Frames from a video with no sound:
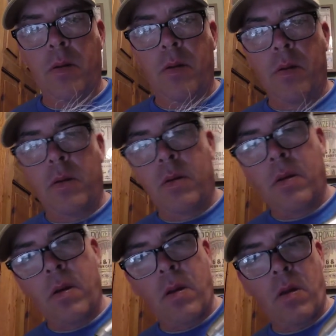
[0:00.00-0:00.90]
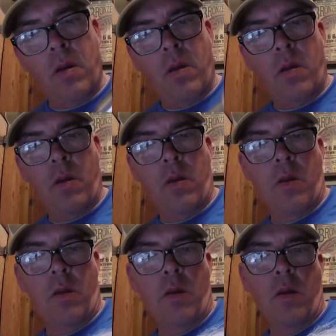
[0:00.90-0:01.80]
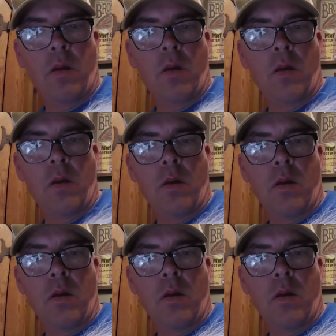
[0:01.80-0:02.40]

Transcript: Nothing is said.